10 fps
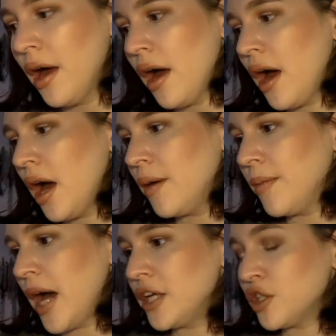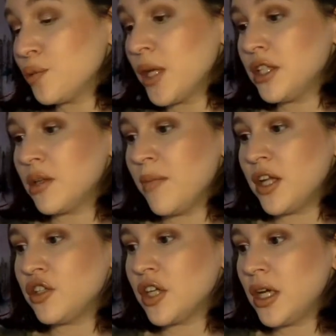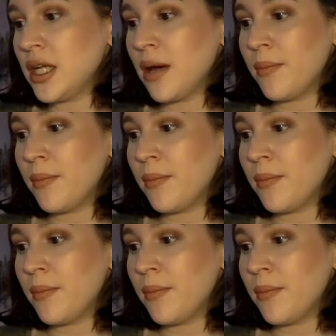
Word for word: I just wanted to mention